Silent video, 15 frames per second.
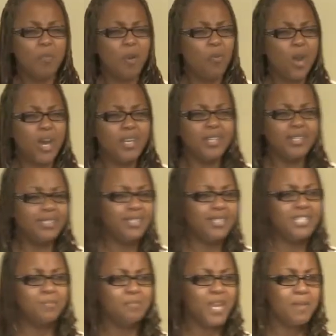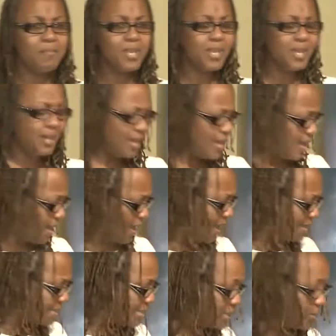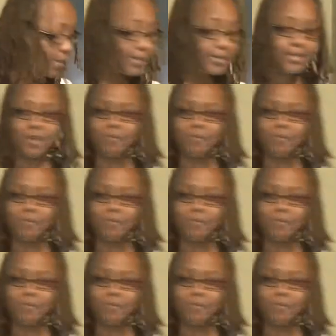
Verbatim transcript: But what does dismay mean? I had to look it